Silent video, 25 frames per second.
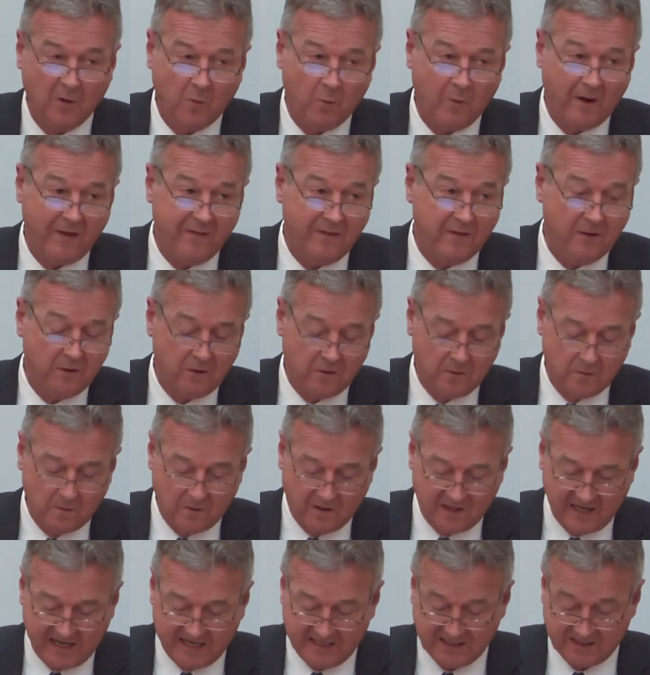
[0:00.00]
when
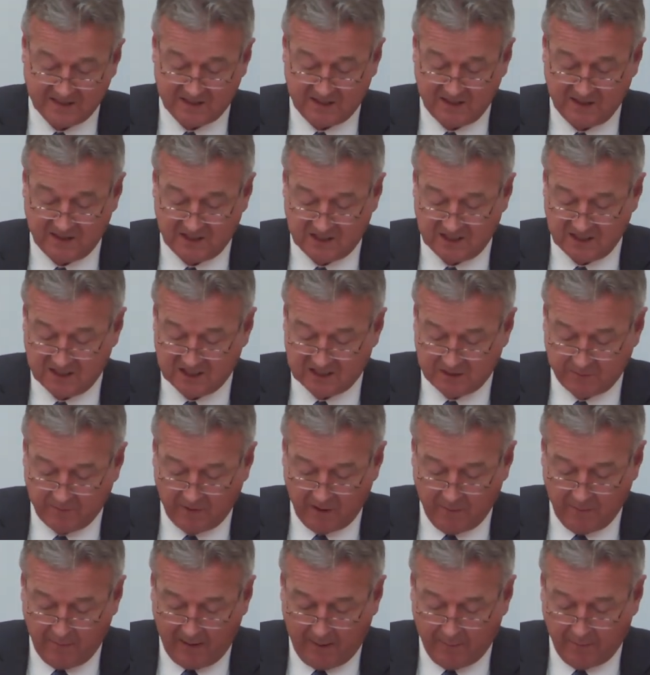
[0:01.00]
the UK ceases to
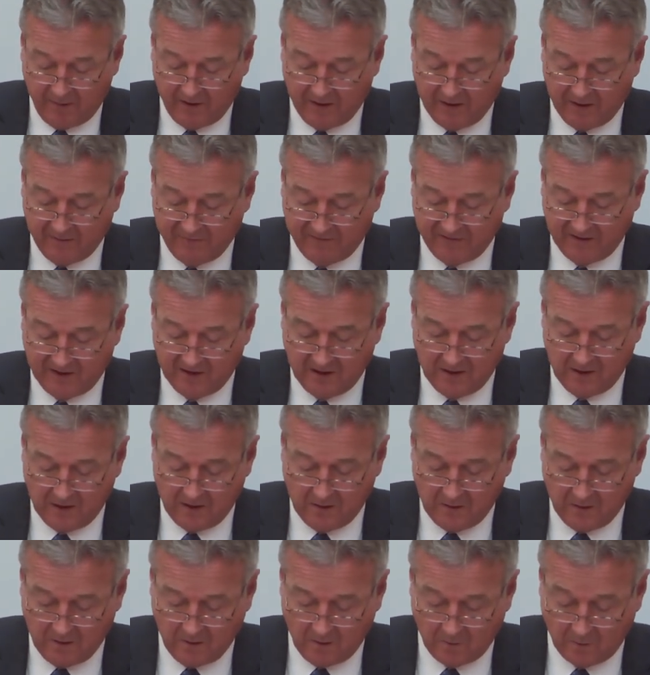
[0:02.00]
be a member of the
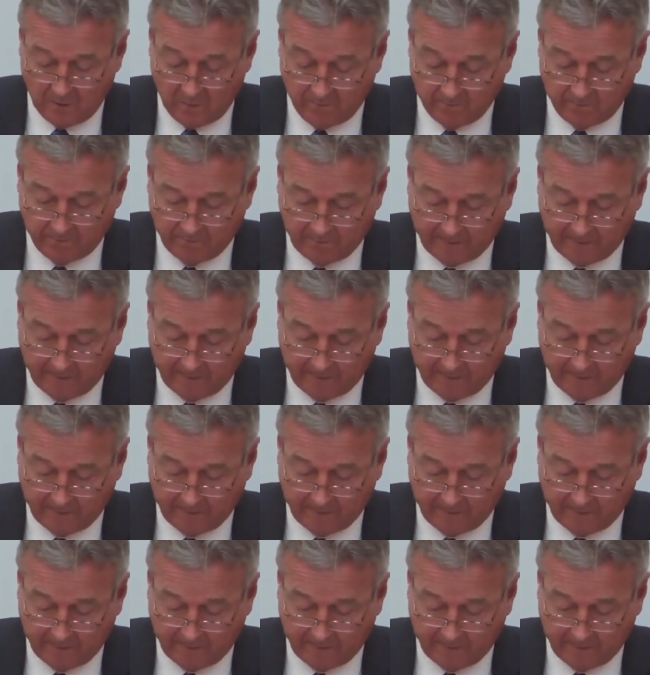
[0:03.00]
EU.